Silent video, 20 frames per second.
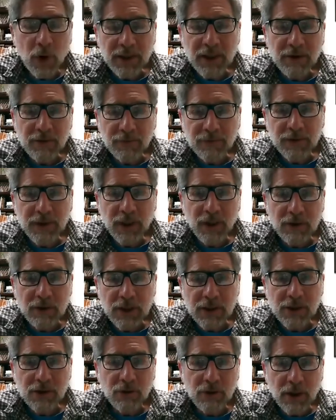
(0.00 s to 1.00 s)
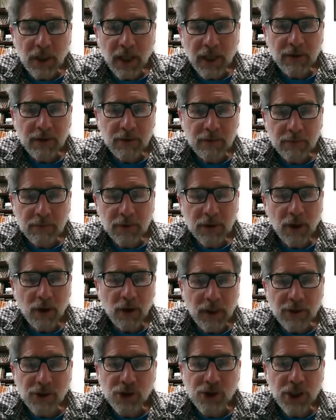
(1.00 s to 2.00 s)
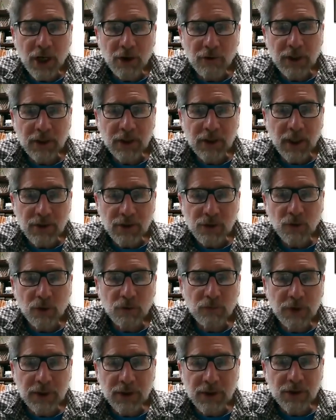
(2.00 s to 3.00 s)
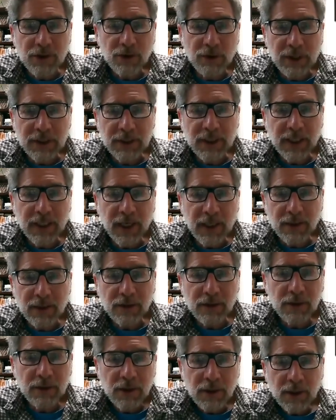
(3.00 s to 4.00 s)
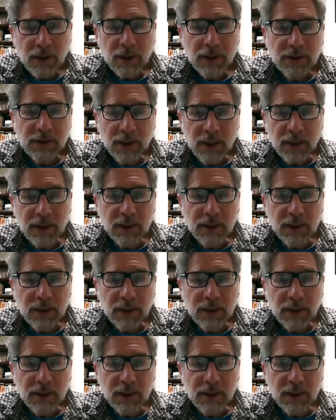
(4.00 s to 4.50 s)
thing to sort of like, let's share it, let's all read the story together. So